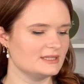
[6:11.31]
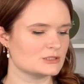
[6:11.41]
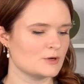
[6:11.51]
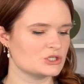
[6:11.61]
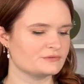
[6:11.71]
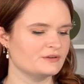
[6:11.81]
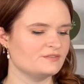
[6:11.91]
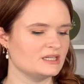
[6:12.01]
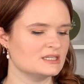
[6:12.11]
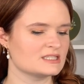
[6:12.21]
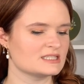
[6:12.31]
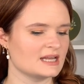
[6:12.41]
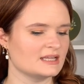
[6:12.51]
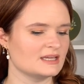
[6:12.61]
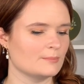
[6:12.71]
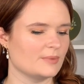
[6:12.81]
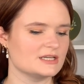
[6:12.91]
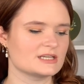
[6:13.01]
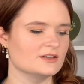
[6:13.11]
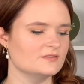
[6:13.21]
this marriage of convenience is anything
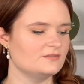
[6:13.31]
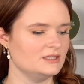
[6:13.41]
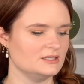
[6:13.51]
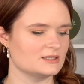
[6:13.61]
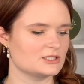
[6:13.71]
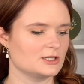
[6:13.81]
but convenient.